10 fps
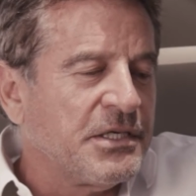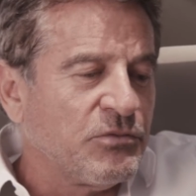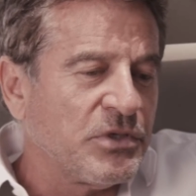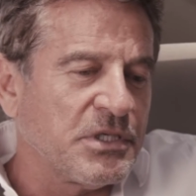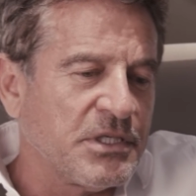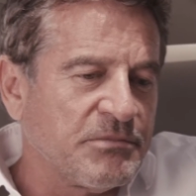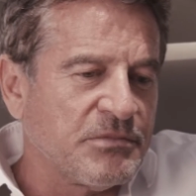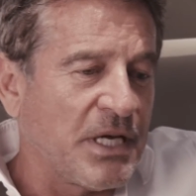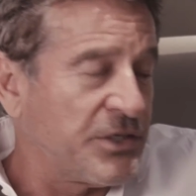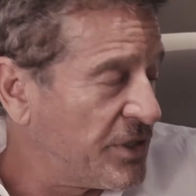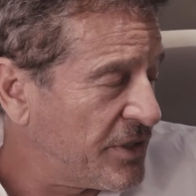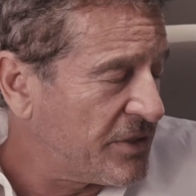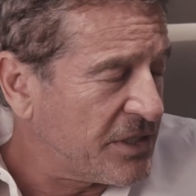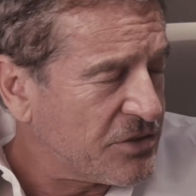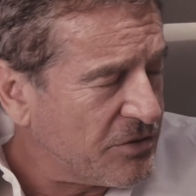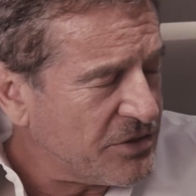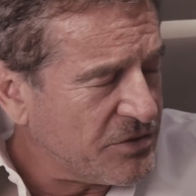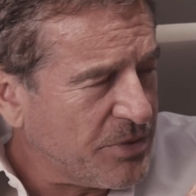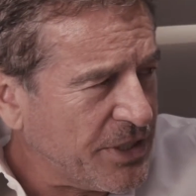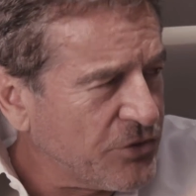Well, AJ, that's a
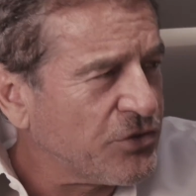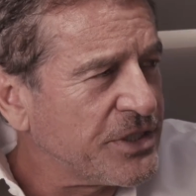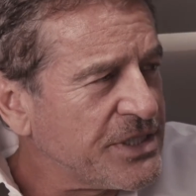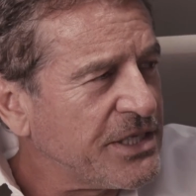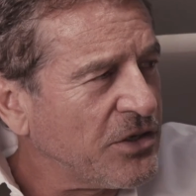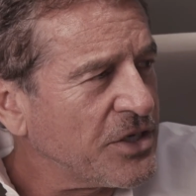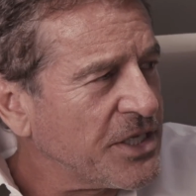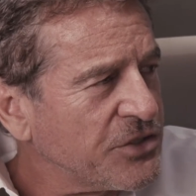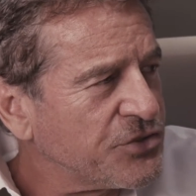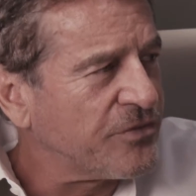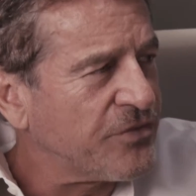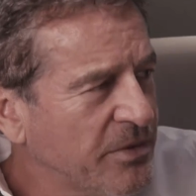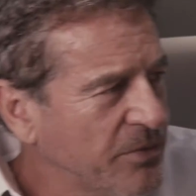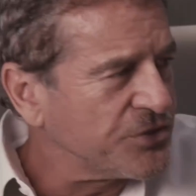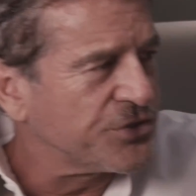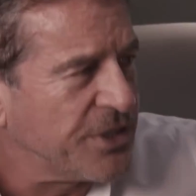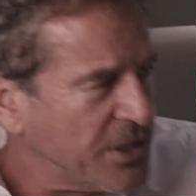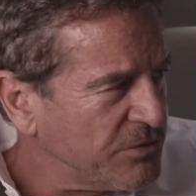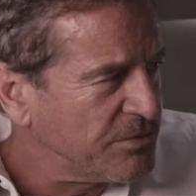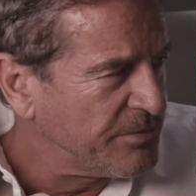bloody good idea. I'm going to get you in front of my
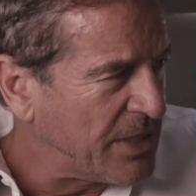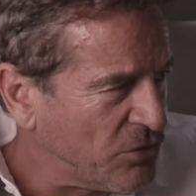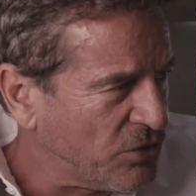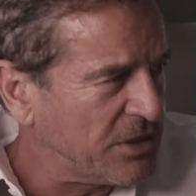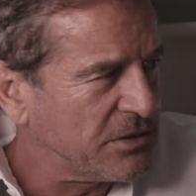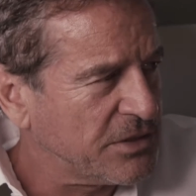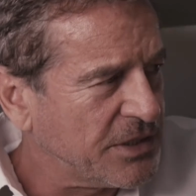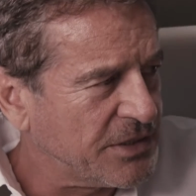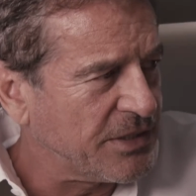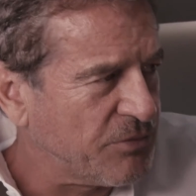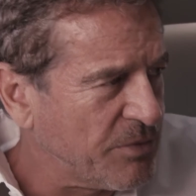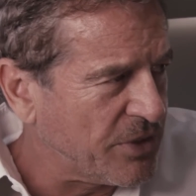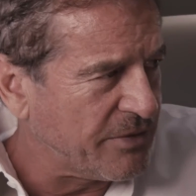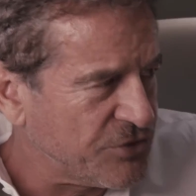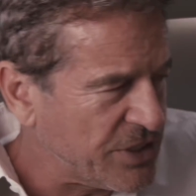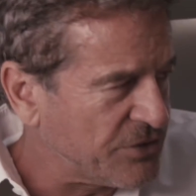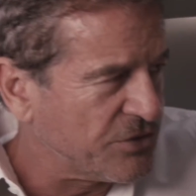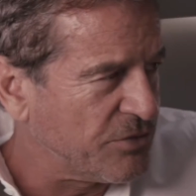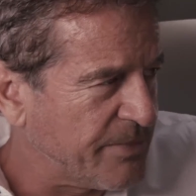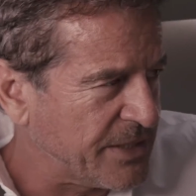CEO, Matt Lawler, and we might have a chat to
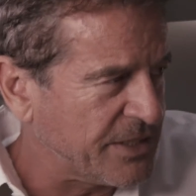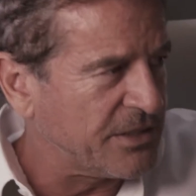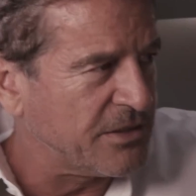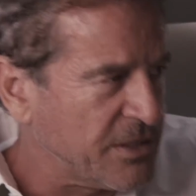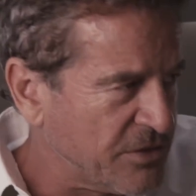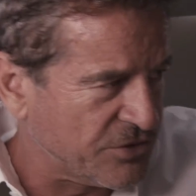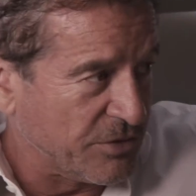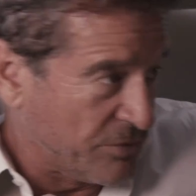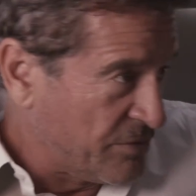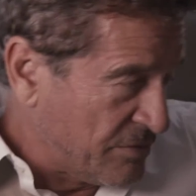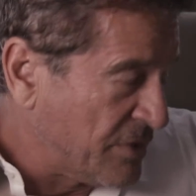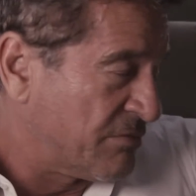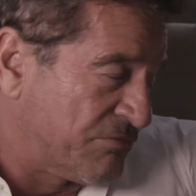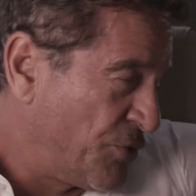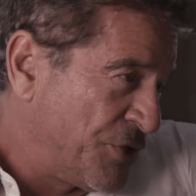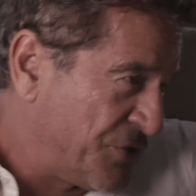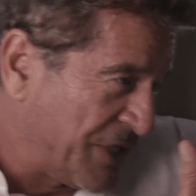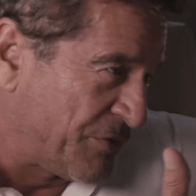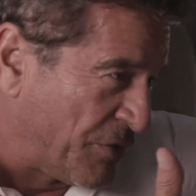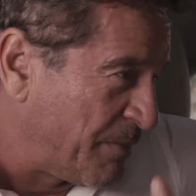you about that and see. We need to check
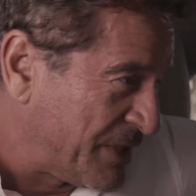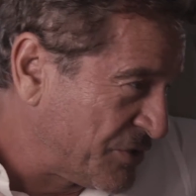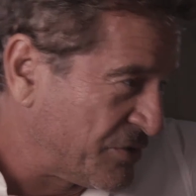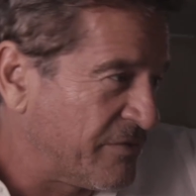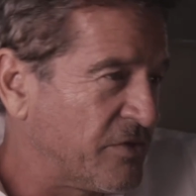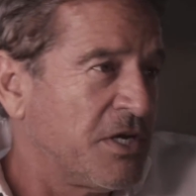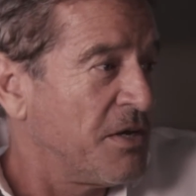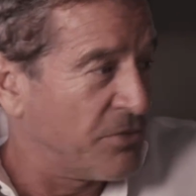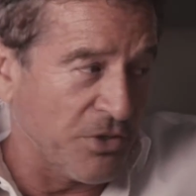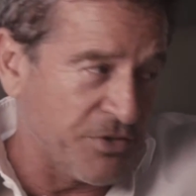the robustness of it. But I